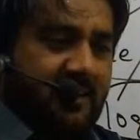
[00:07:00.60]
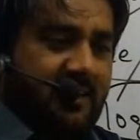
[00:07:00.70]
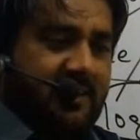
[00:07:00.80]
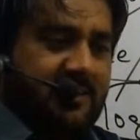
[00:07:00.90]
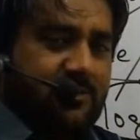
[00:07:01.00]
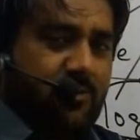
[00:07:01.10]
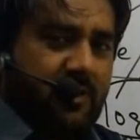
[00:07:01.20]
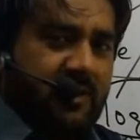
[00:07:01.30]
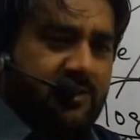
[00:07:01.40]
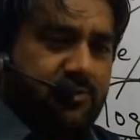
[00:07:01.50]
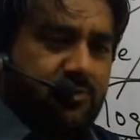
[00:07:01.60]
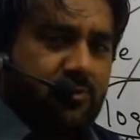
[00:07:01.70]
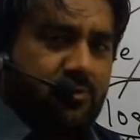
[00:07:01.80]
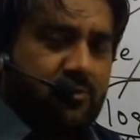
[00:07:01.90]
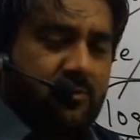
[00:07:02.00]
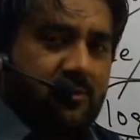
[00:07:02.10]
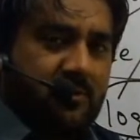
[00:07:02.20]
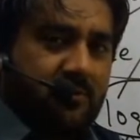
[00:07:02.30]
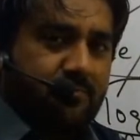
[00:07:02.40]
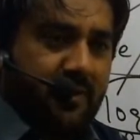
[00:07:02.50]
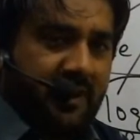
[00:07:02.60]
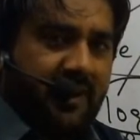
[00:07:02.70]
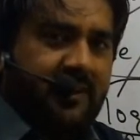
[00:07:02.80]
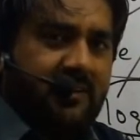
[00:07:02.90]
is going to burn